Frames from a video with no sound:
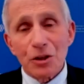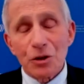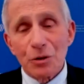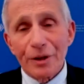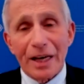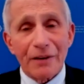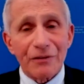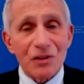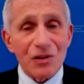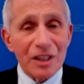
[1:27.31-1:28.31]
sure that if
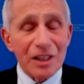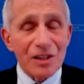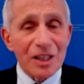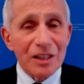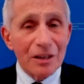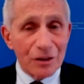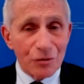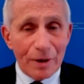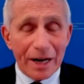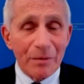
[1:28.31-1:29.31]
the CDC does
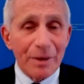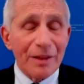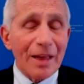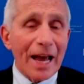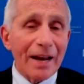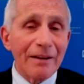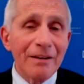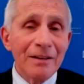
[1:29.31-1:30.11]
recommend that,